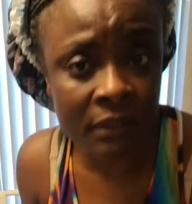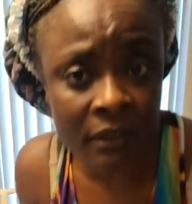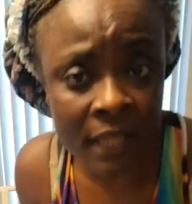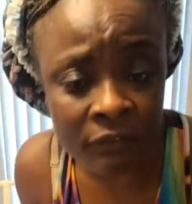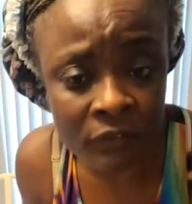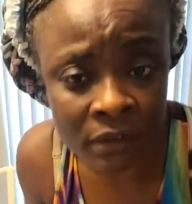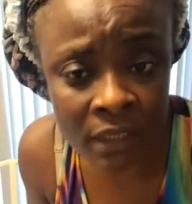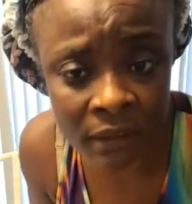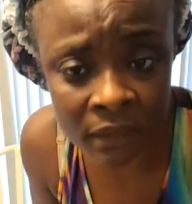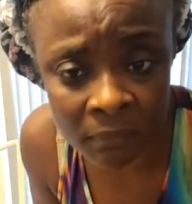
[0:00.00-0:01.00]
just have to
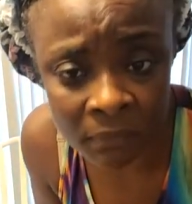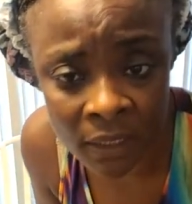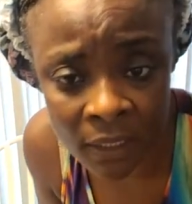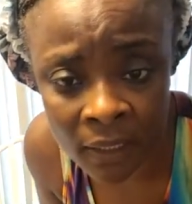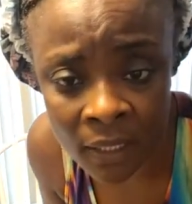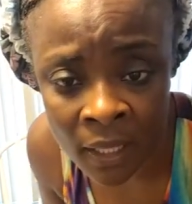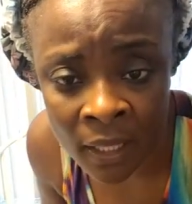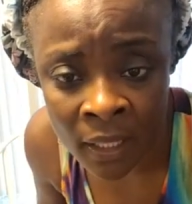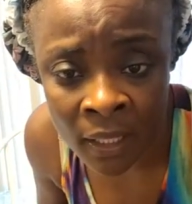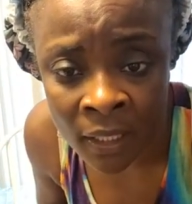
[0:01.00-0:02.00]
say something.
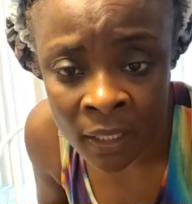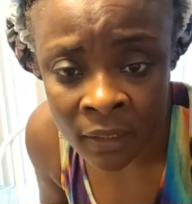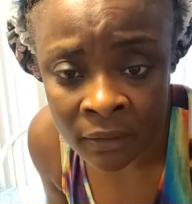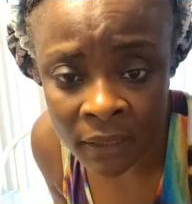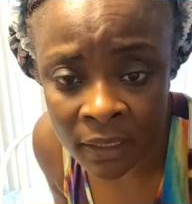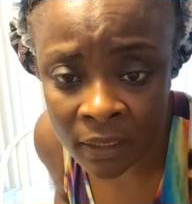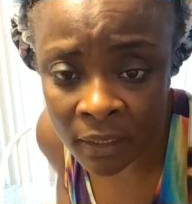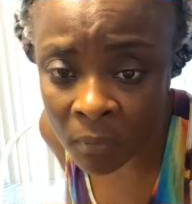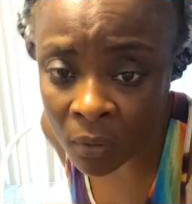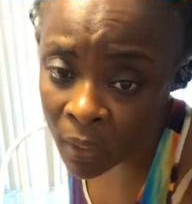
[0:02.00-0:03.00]
Send
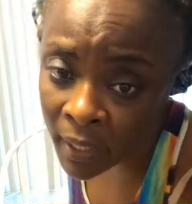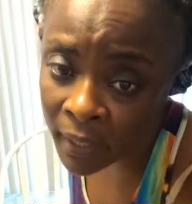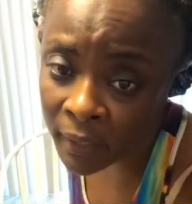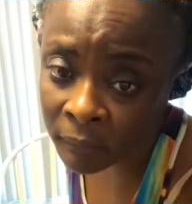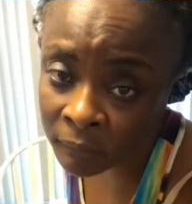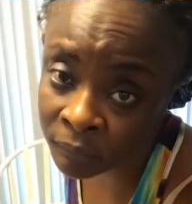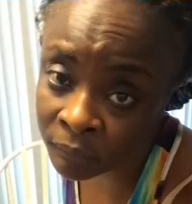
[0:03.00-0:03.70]
them away.